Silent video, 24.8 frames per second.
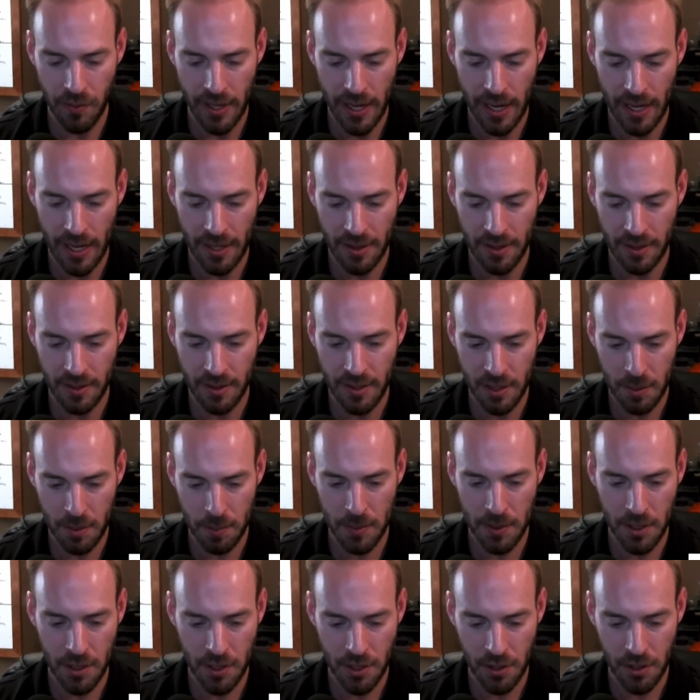got the
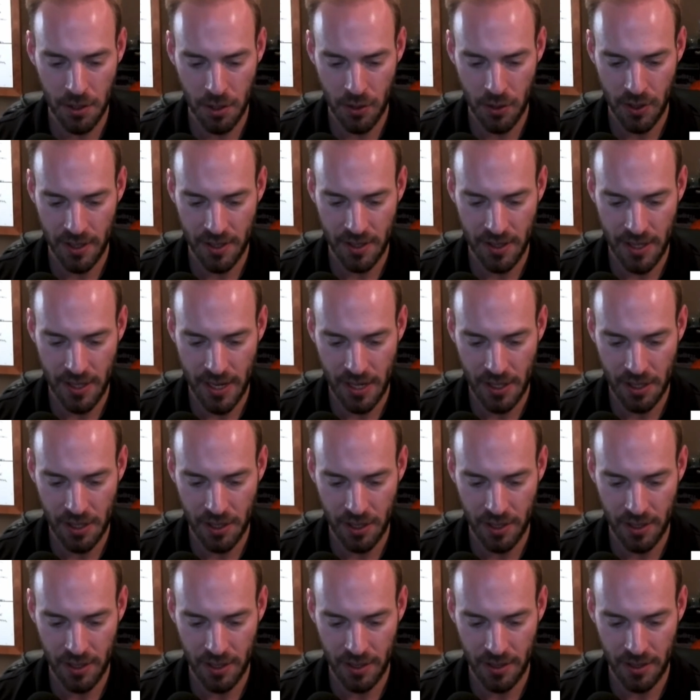dispositions,
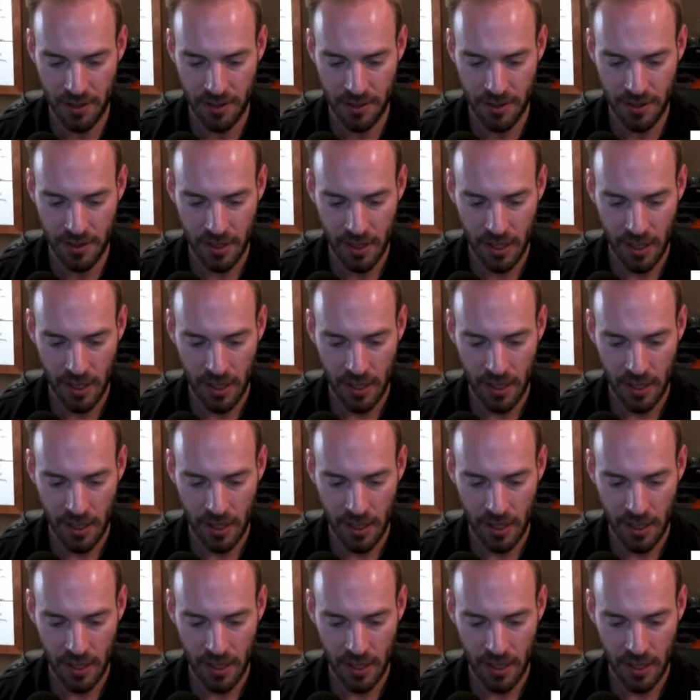transactions,